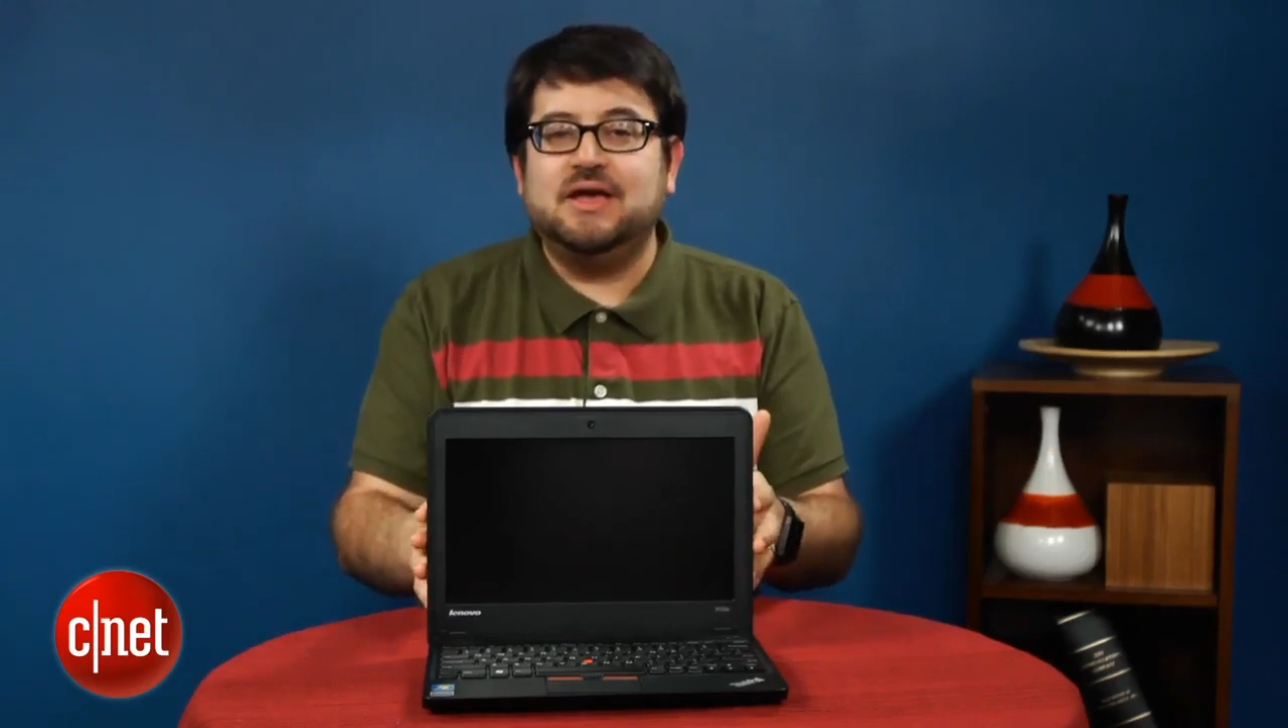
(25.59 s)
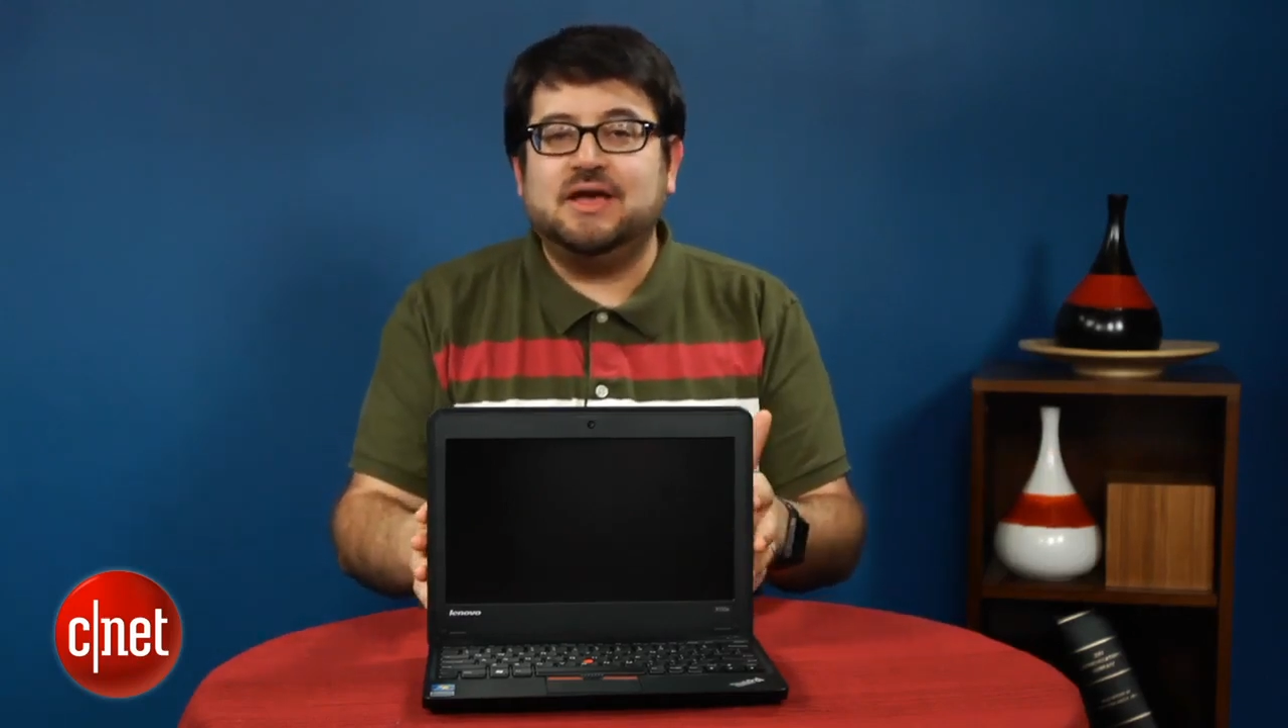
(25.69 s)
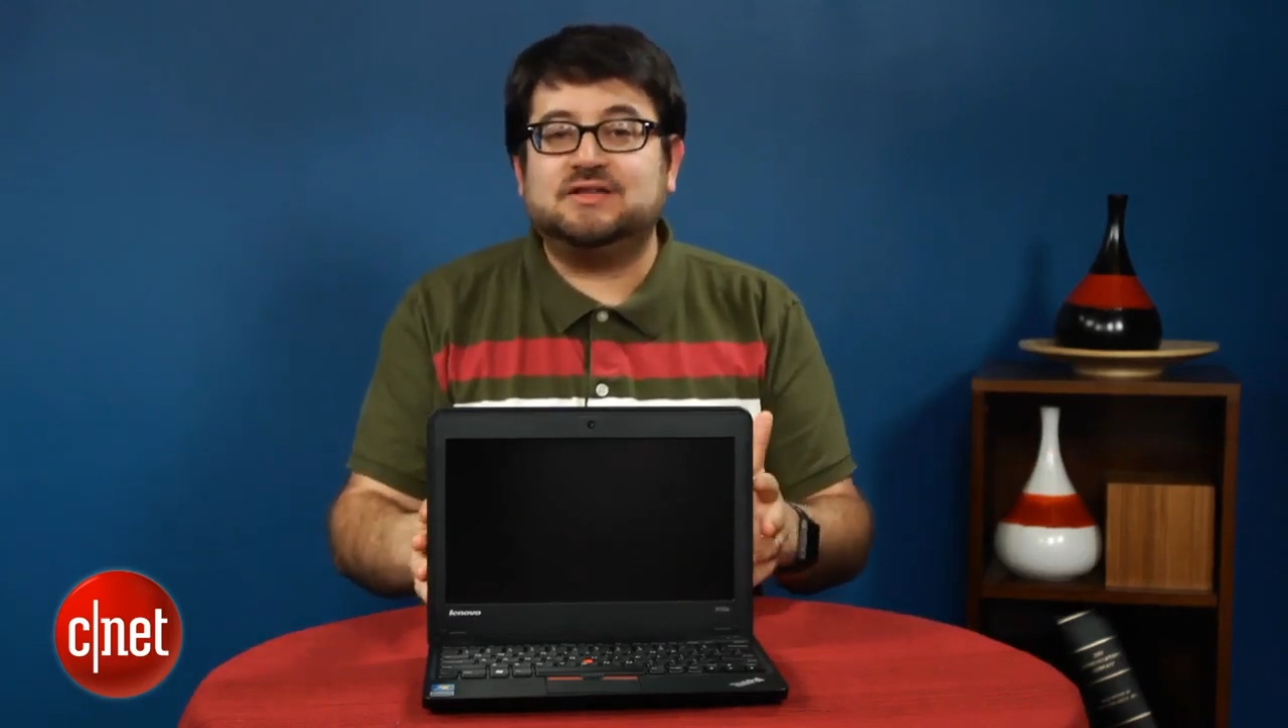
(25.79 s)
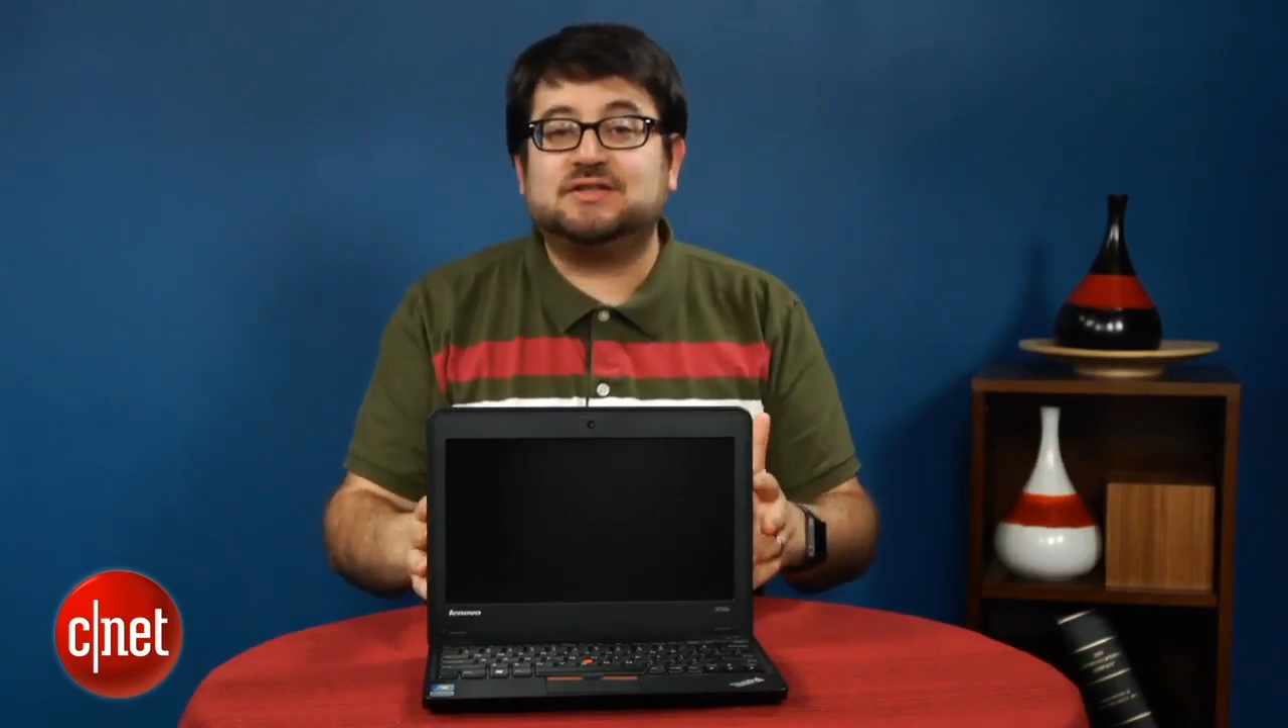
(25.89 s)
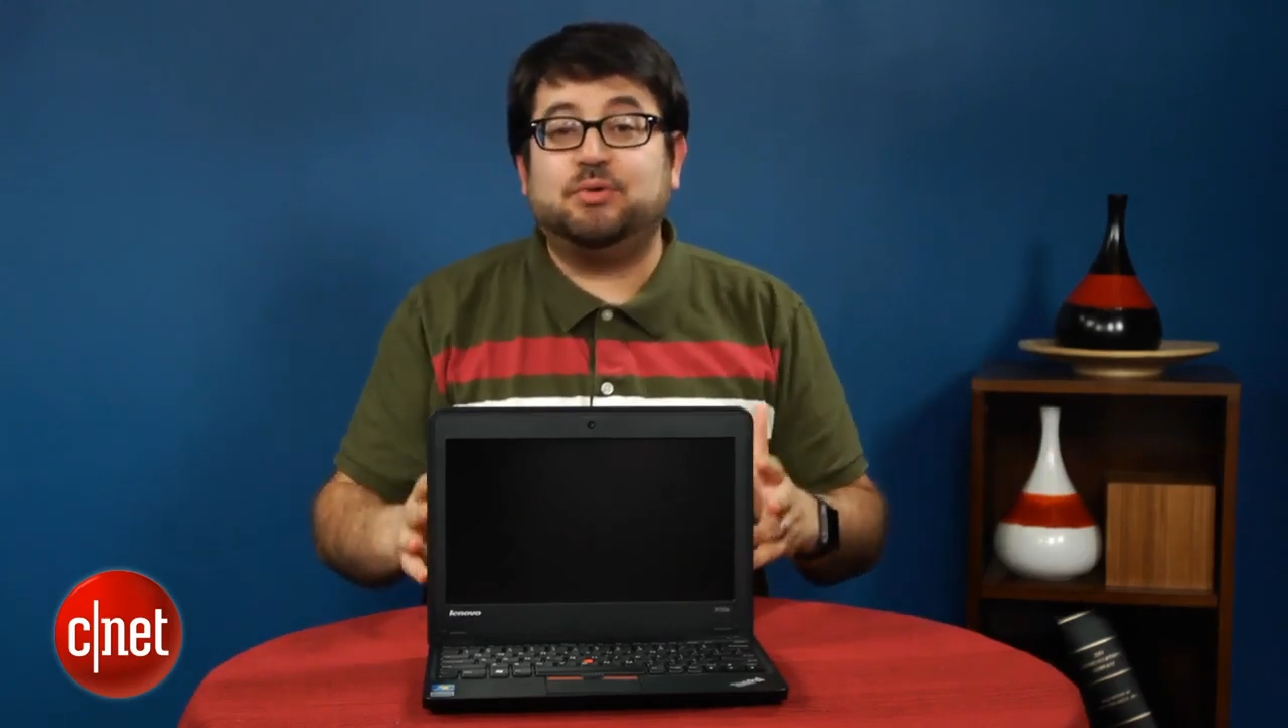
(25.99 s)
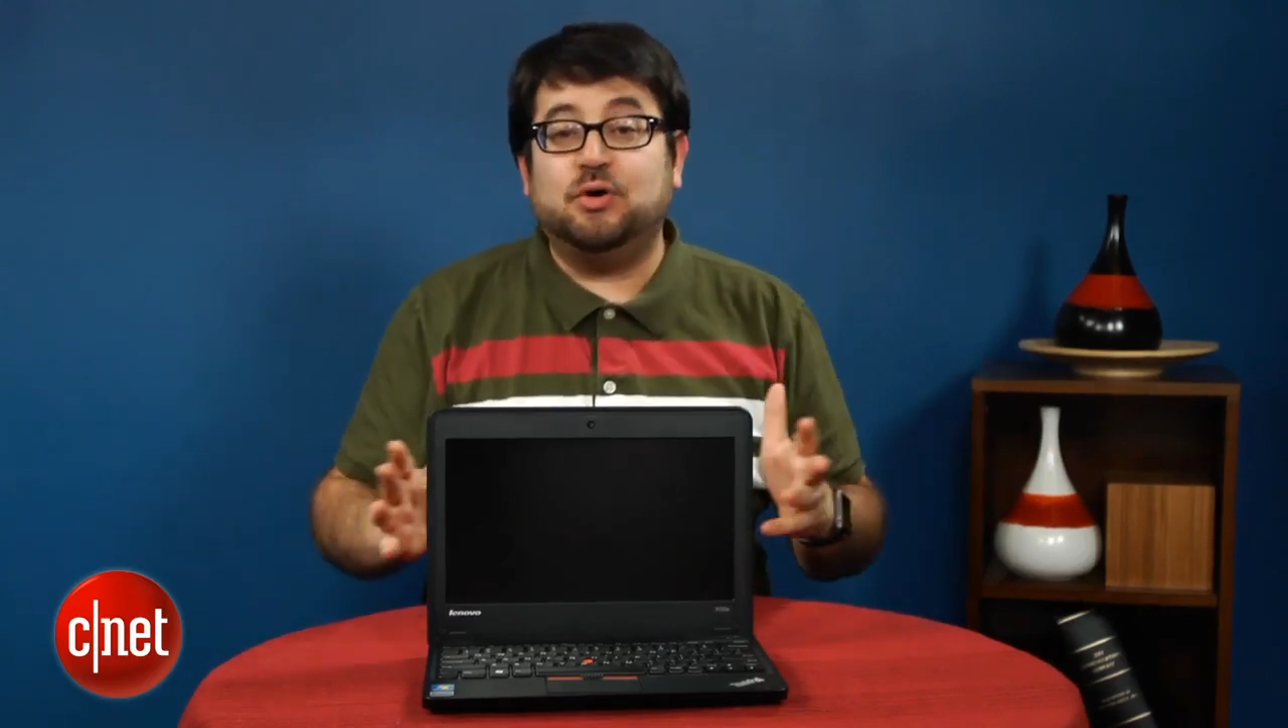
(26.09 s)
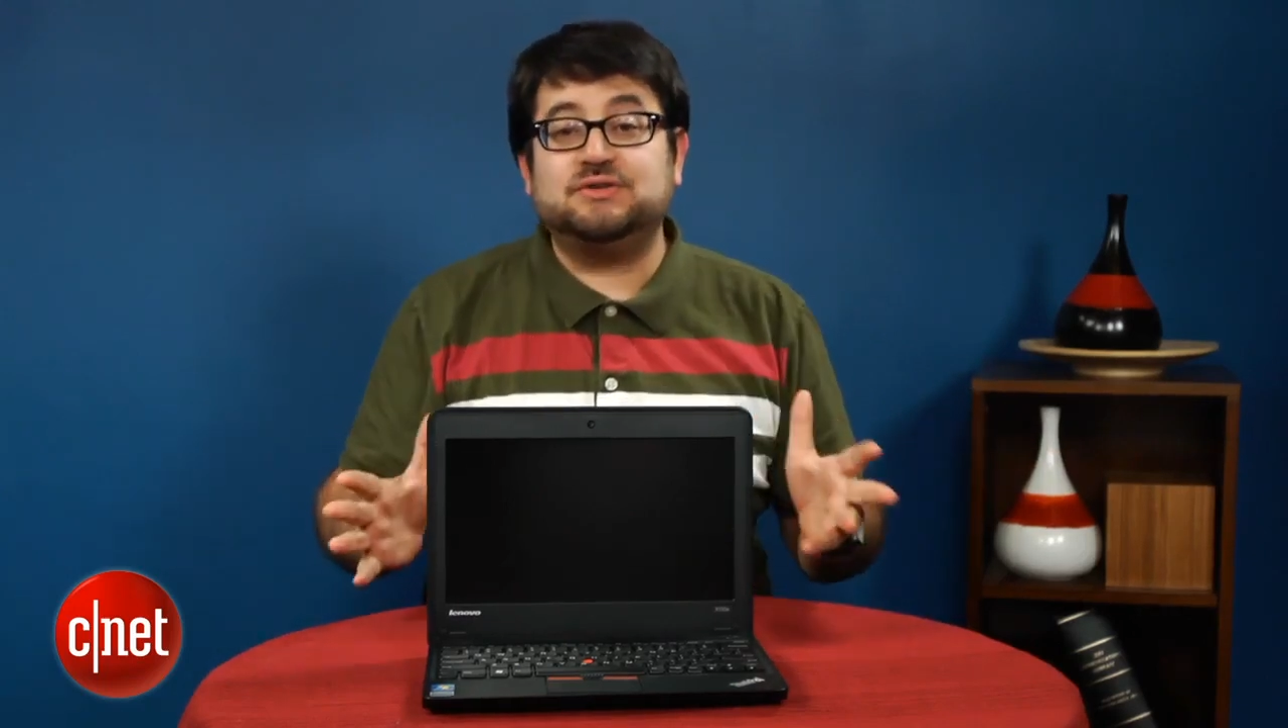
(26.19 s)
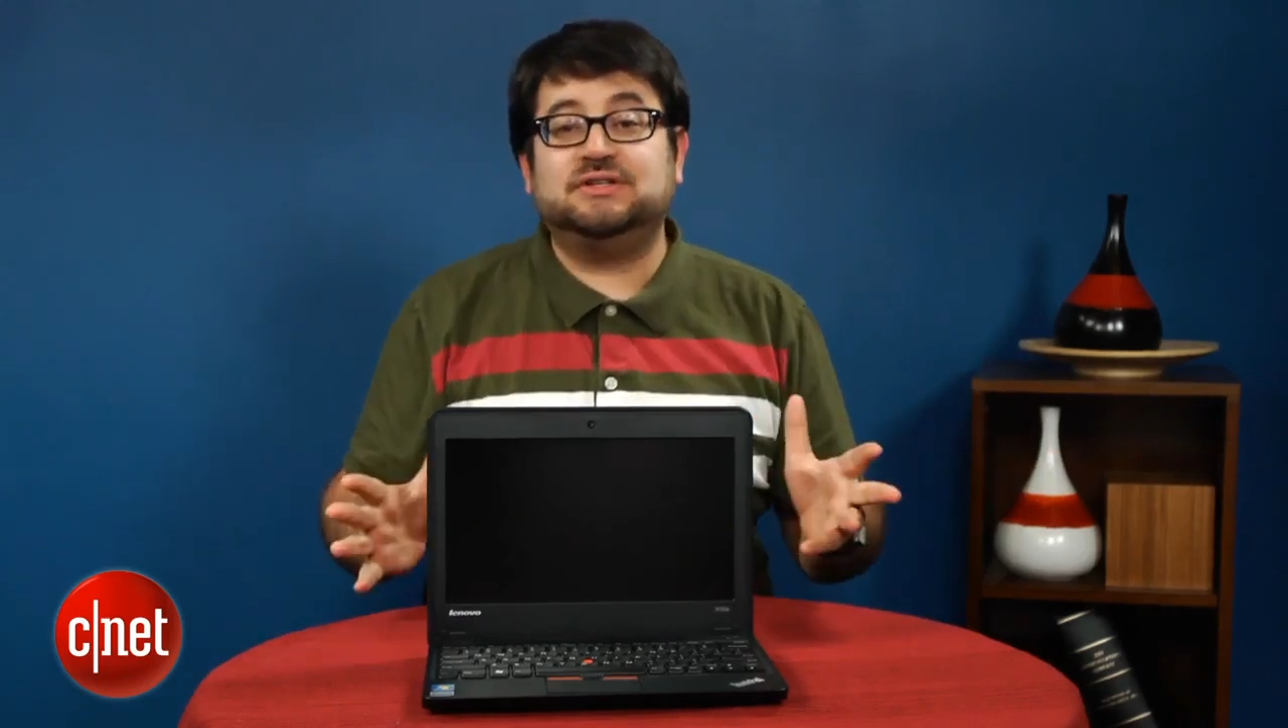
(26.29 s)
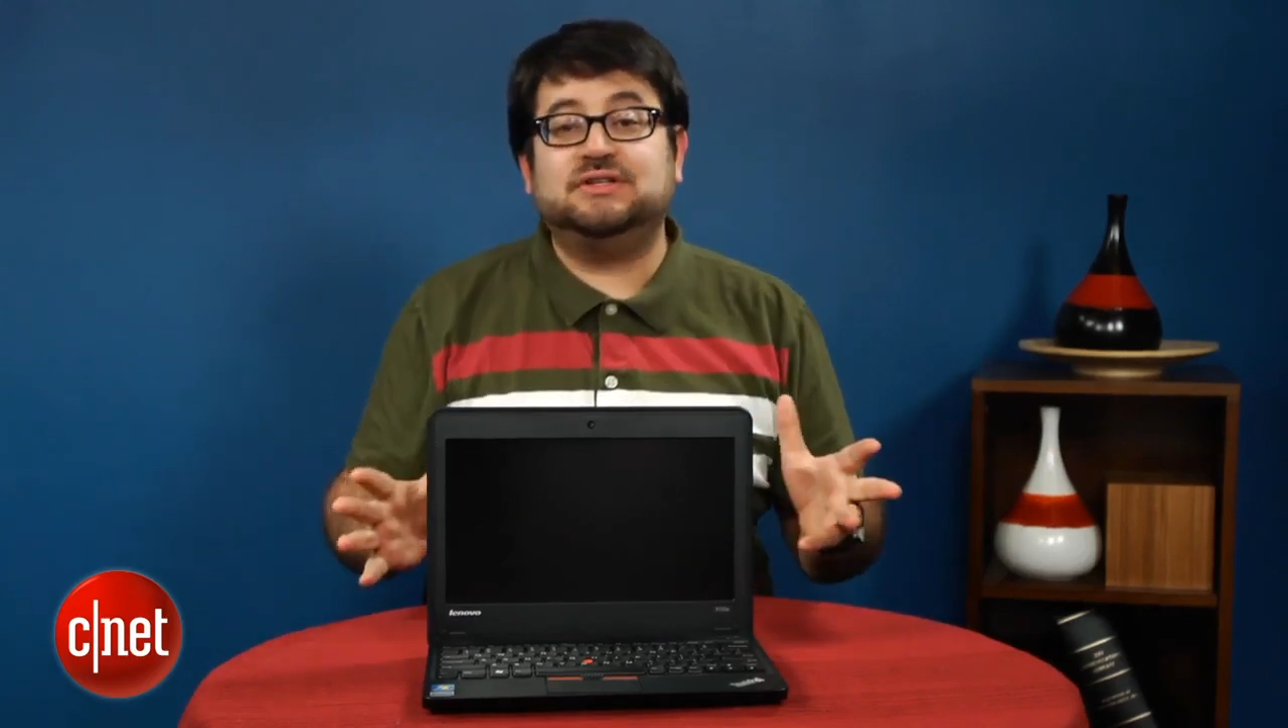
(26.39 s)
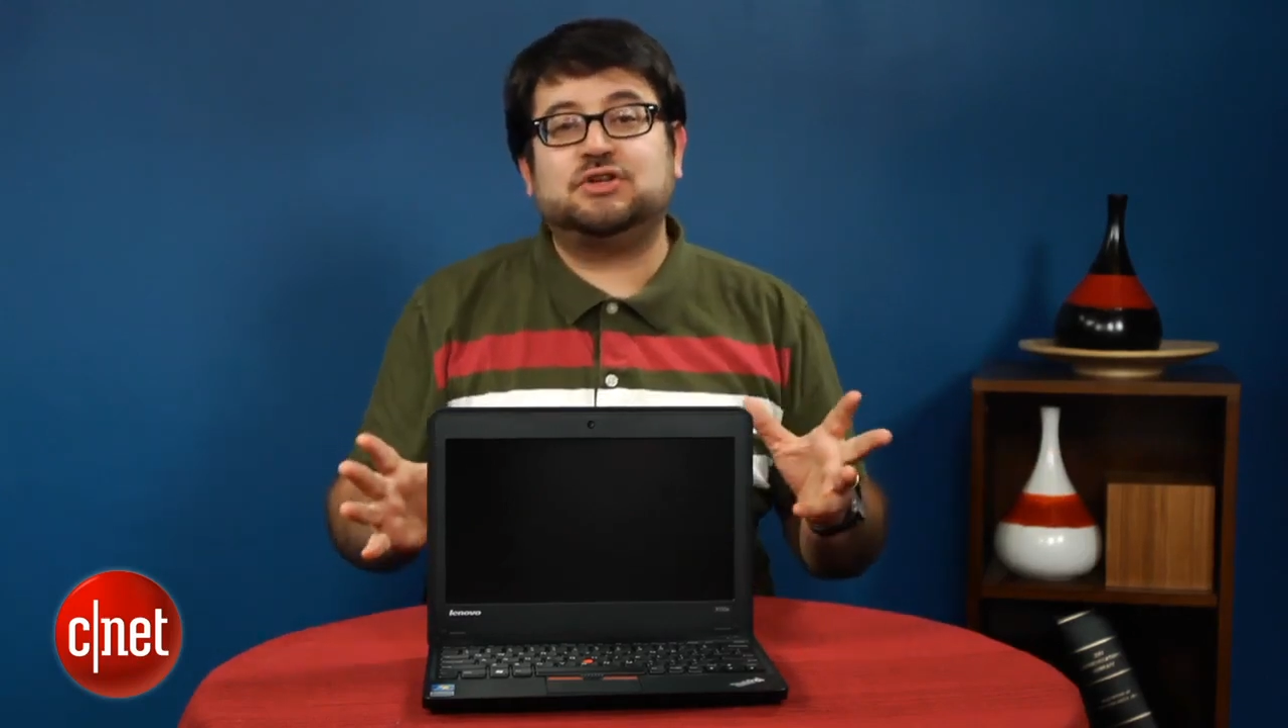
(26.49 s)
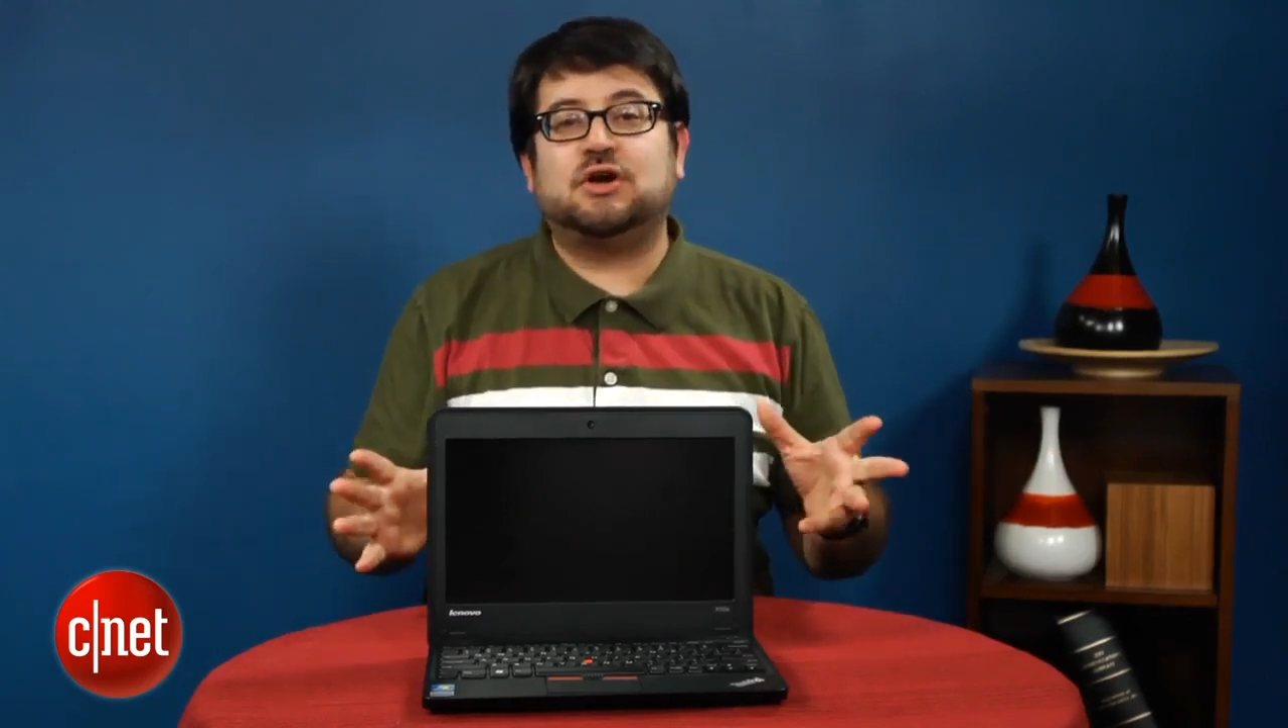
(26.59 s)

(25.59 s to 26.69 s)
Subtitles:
is supposedly